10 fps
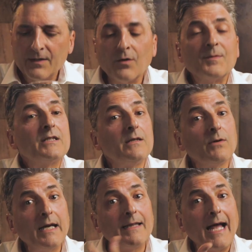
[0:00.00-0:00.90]
So I'm still
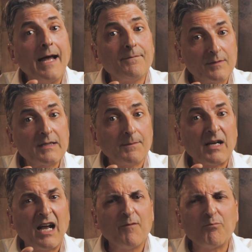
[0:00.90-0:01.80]
getting that some
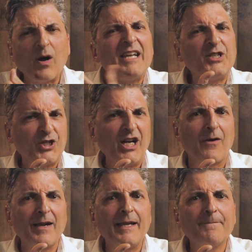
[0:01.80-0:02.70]
kind of bright
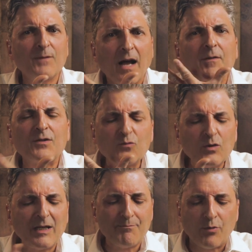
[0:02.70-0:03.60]
cherry. I mean, it's
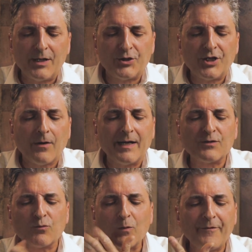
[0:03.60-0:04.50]
really bright cherry.
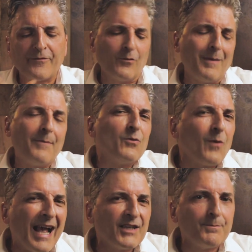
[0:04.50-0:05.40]
It's red fruit, maybe
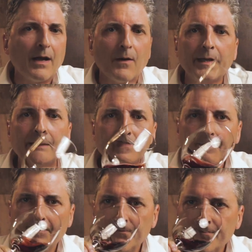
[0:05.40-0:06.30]
raspberry,
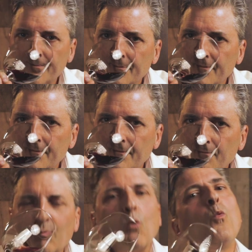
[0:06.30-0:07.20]

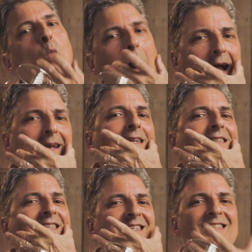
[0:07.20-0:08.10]
but wide. It
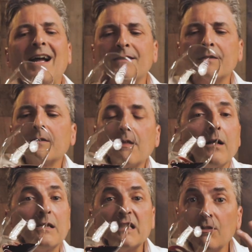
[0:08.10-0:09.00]
hits the sides of the
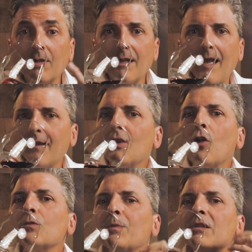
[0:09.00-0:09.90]
tongue, and still getting that in the
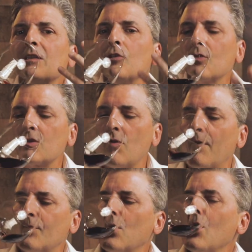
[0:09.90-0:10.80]
nose, but it's a little
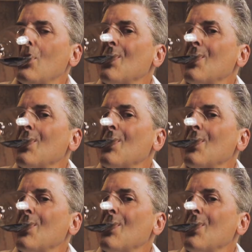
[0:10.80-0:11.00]
softer.